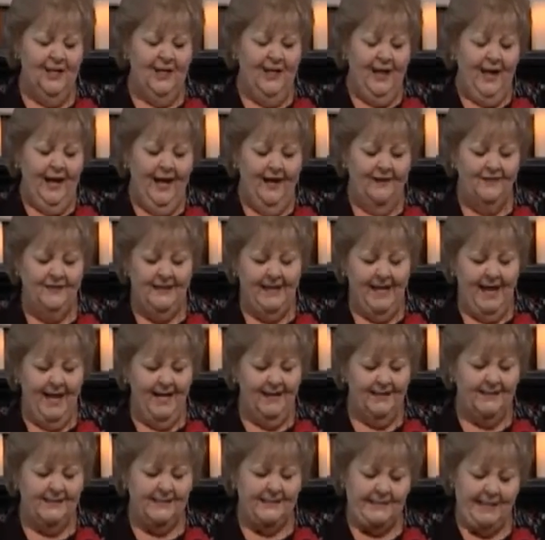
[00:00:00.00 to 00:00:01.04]
and the
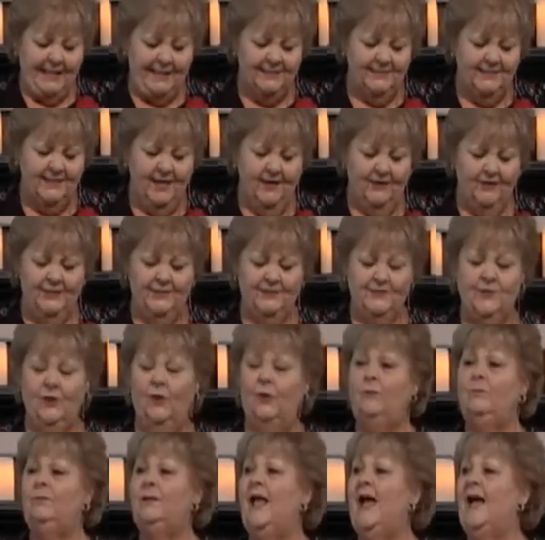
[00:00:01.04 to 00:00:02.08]
ex sends out his
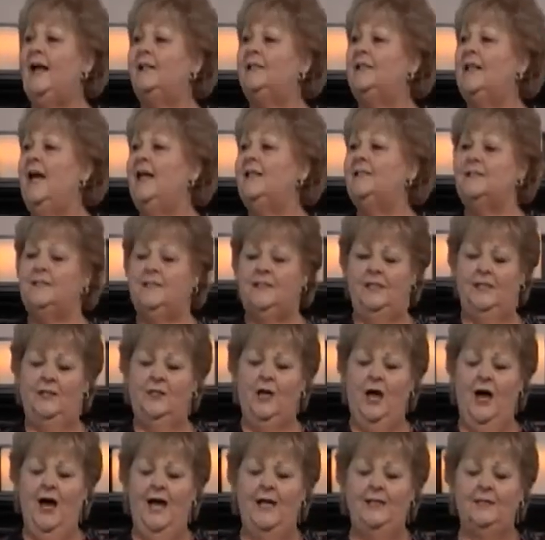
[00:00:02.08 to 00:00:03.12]
own black nasty
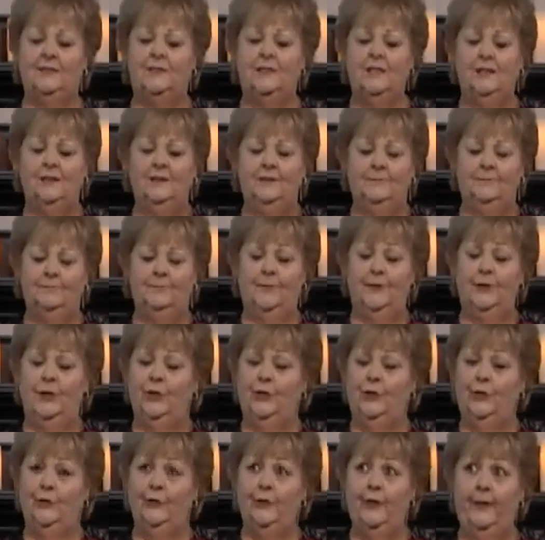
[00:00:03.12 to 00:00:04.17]
thought,
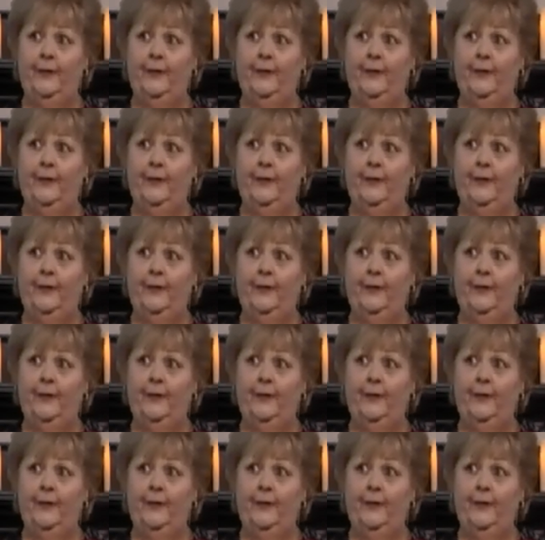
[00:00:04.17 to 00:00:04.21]
bird,